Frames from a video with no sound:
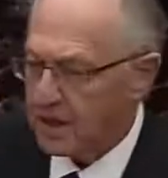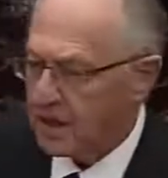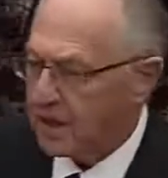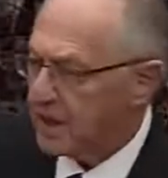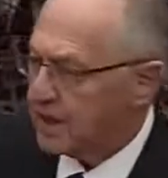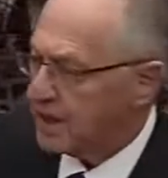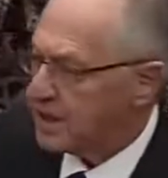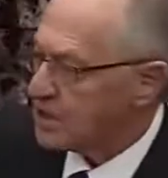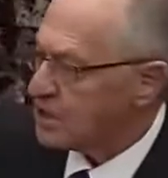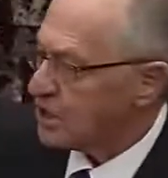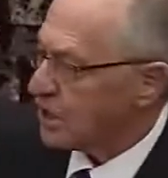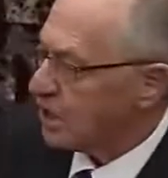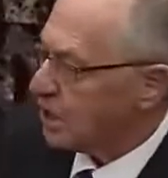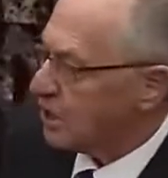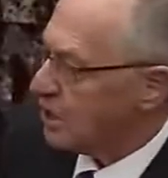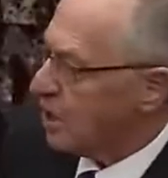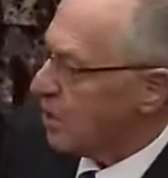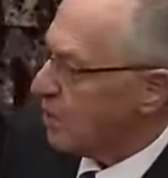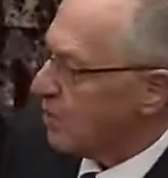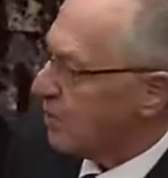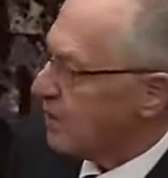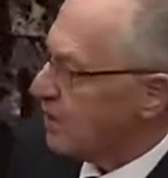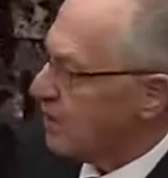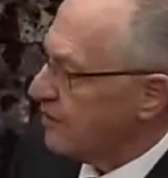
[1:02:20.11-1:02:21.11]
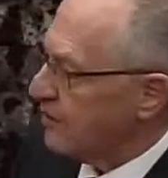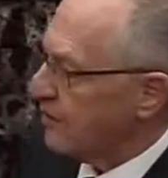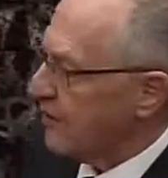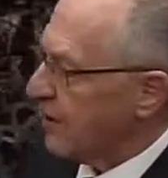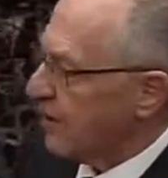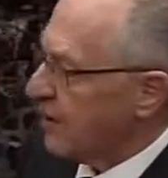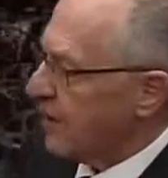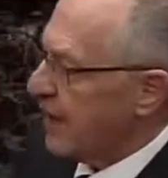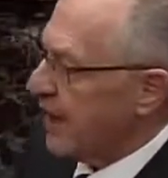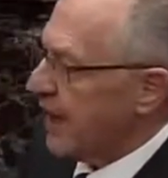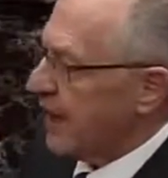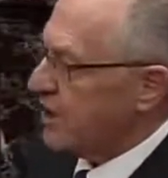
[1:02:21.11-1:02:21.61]
It is a colloquial
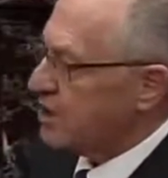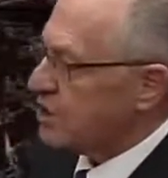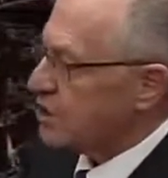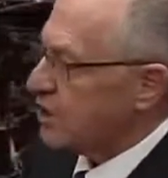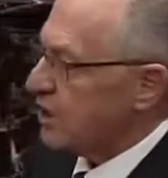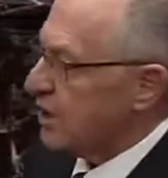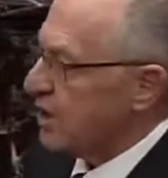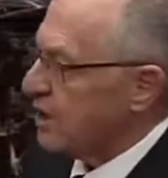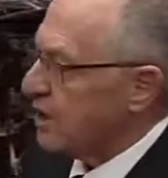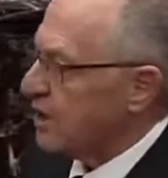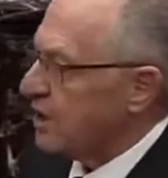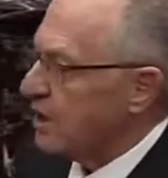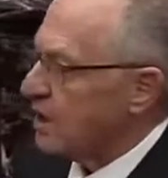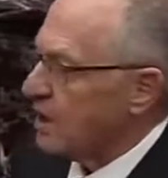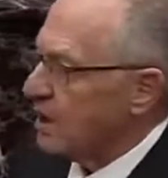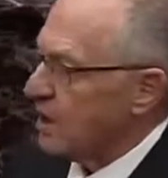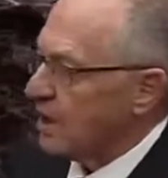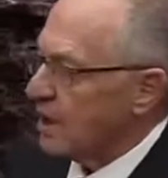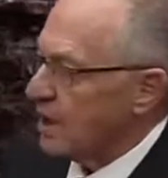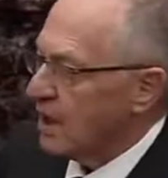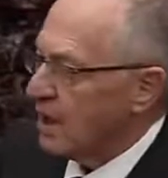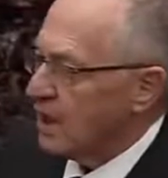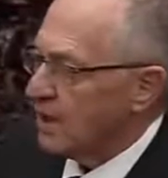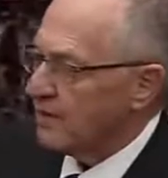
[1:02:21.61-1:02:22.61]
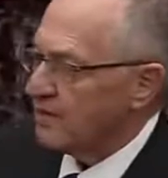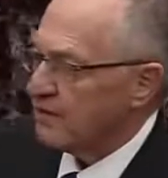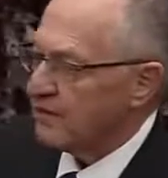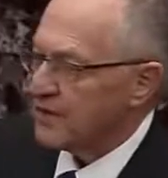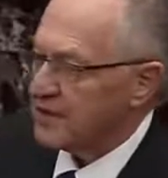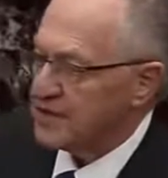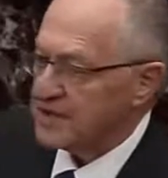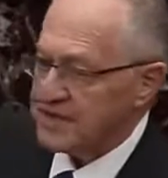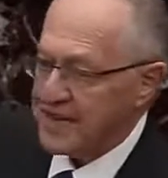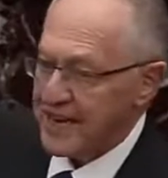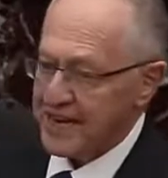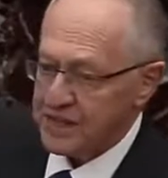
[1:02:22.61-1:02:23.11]
variation of
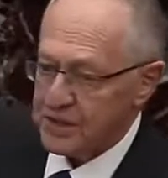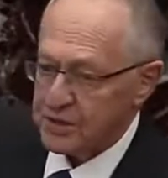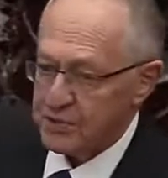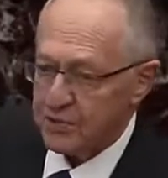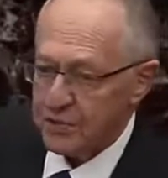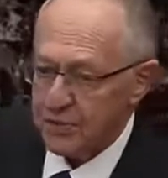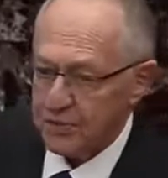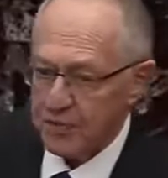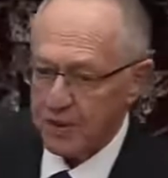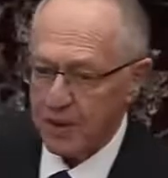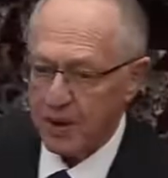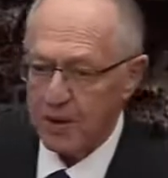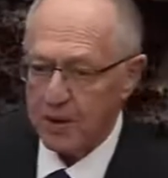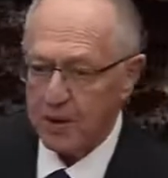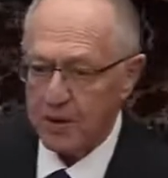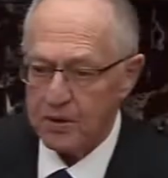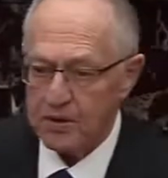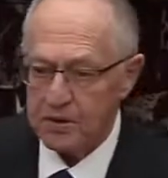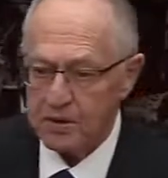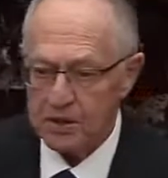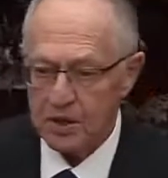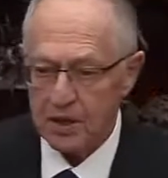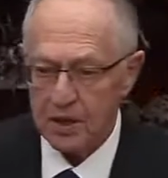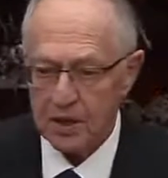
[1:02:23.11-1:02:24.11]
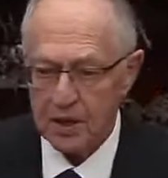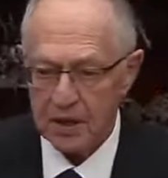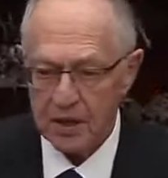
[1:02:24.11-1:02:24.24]
the test proposed